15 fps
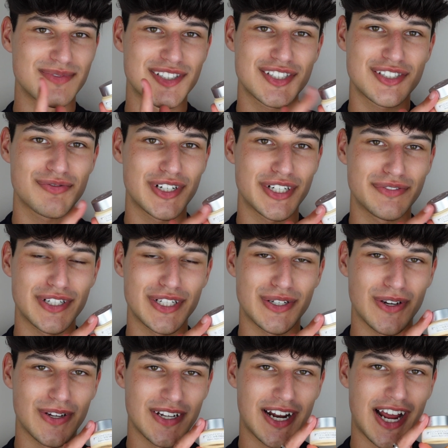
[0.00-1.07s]
This is really, really
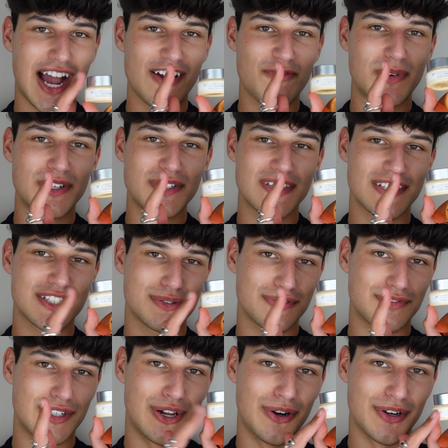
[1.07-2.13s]
good, and I have been using this one
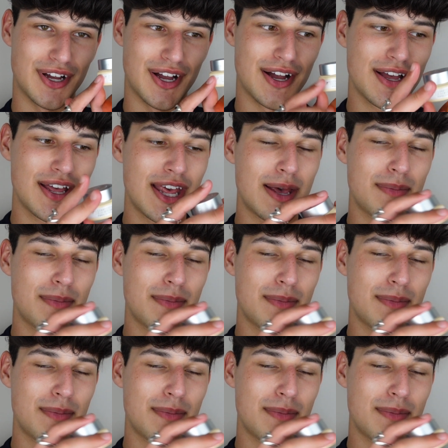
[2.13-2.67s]
for longer,